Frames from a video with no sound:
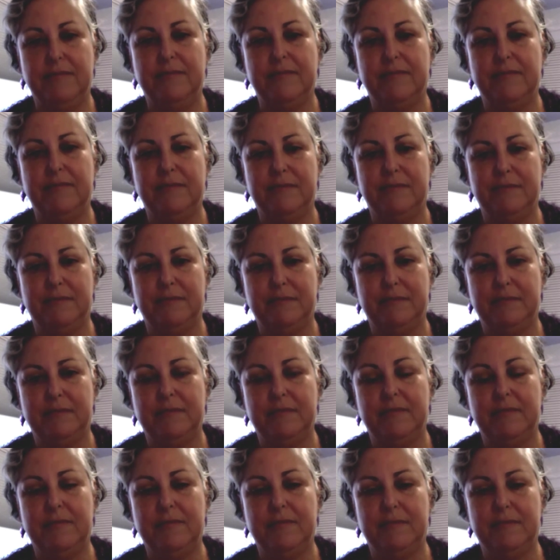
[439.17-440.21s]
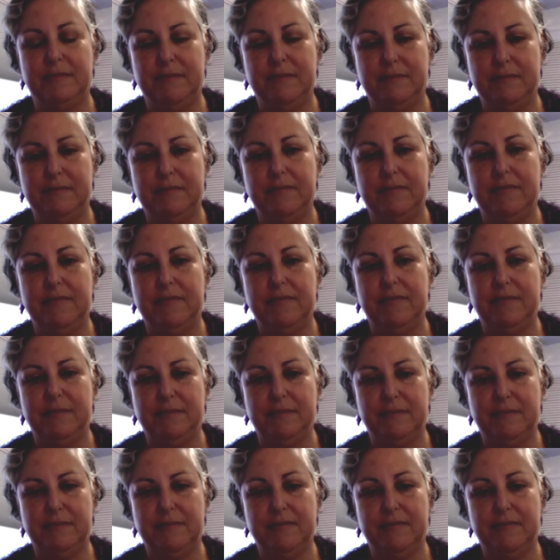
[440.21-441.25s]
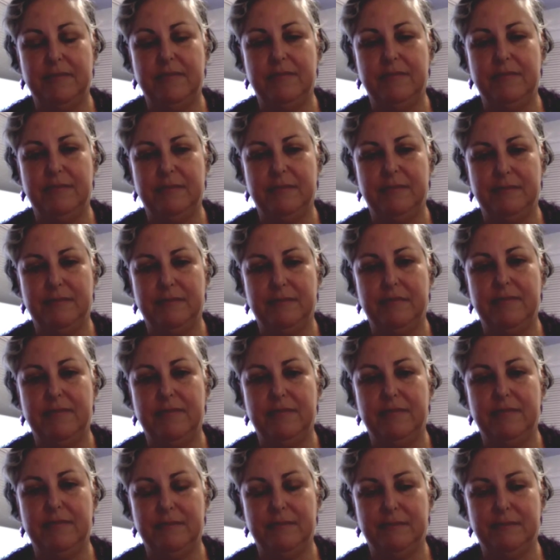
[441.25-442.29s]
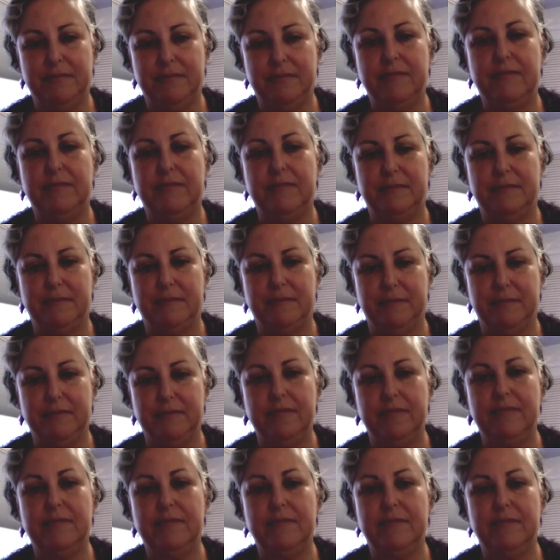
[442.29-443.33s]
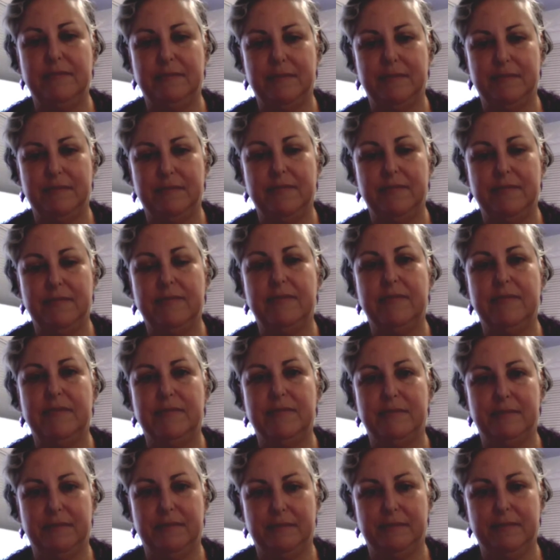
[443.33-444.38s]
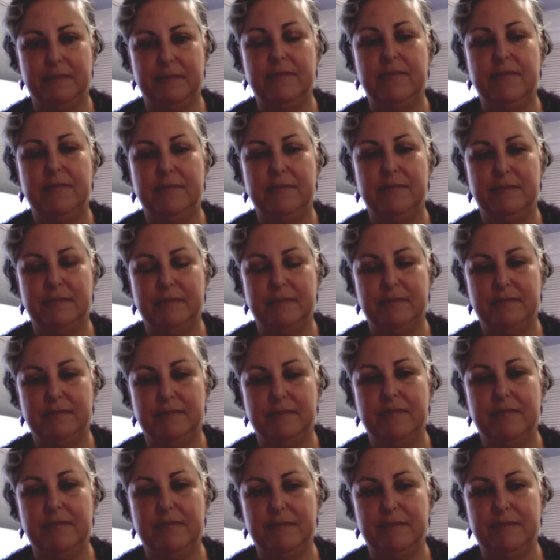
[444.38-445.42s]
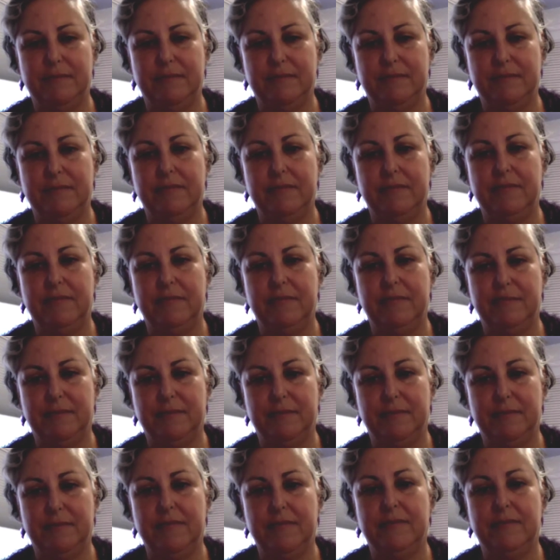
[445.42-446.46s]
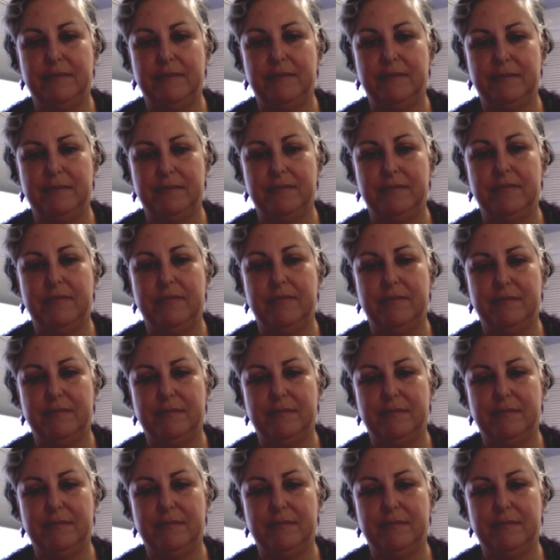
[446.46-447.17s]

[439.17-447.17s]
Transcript: [no speech]